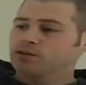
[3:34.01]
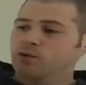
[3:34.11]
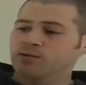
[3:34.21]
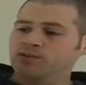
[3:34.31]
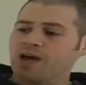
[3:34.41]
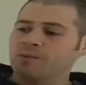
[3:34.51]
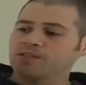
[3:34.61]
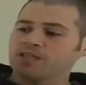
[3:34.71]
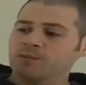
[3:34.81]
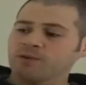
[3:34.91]
So for
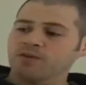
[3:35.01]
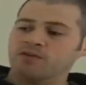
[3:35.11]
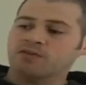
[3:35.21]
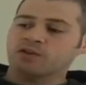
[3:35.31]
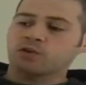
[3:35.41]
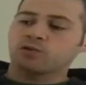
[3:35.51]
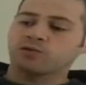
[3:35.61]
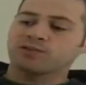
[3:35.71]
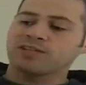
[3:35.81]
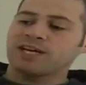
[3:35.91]
Tommee Tippee, this is the
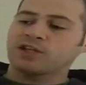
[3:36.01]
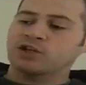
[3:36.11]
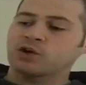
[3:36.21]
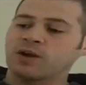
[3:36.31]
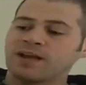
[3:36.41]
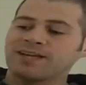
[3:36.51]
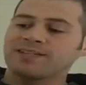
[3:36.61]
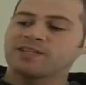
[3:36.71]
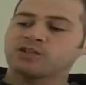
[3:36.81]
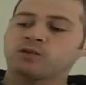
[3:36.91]
Closer to Nature
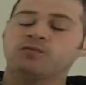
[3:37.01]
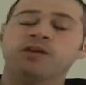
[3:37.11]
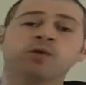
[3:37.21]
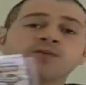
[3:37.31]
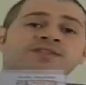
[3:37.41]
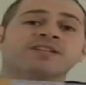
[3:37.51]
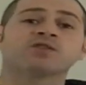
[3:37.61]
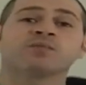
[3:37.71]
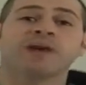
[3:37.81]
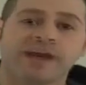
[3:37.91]
Digital Video
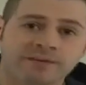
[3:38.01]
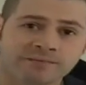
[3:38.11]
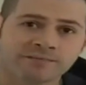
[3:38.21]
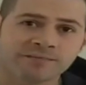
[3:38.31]
Sensor Pad.